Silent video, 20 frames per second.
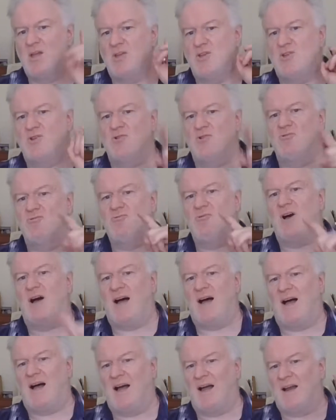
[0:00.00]
You
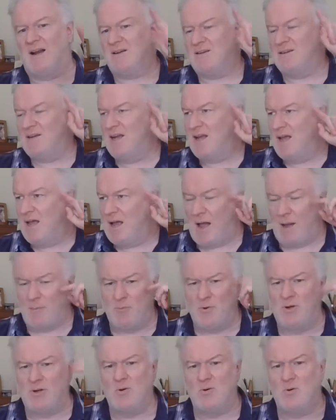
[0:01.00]
are, I'm
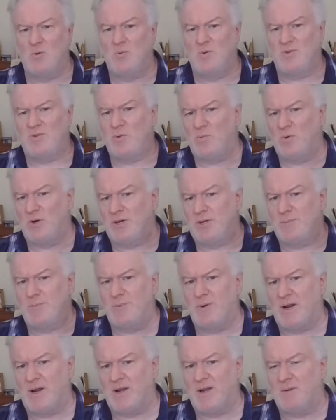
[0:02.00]
going to go with the word
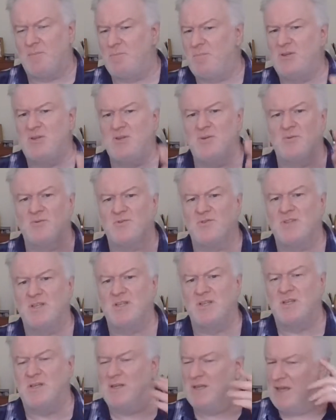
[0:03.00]
brick, but you'll
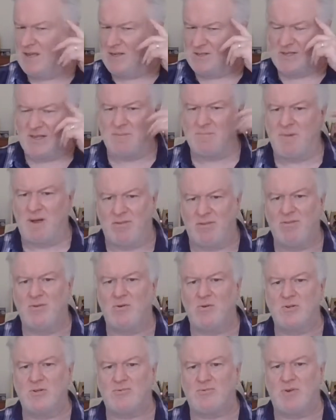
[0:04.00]
see it's in my
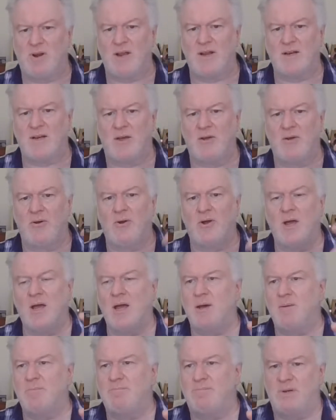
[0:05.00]
thoughts right now
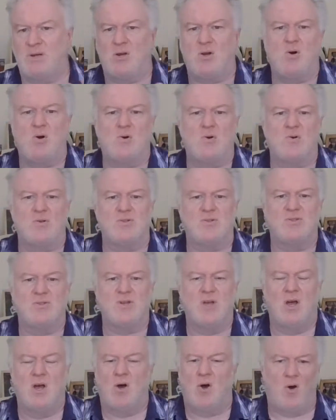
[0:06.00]
because
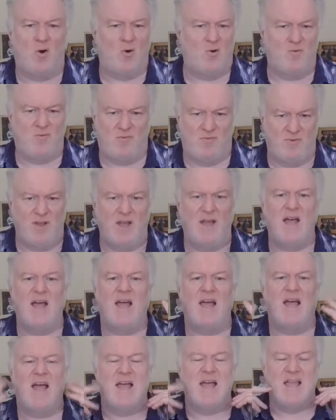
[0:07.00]
of
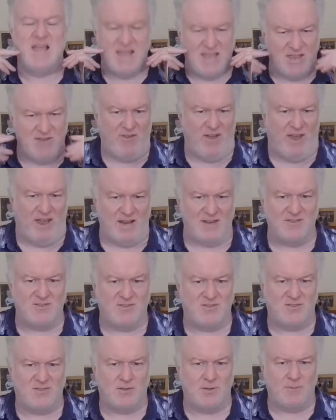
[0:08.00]

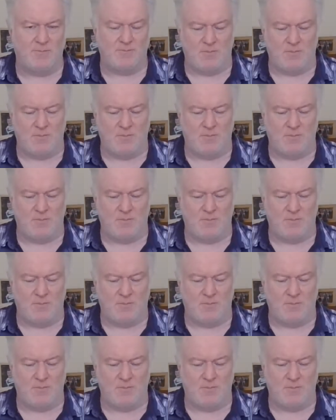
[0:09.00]
events.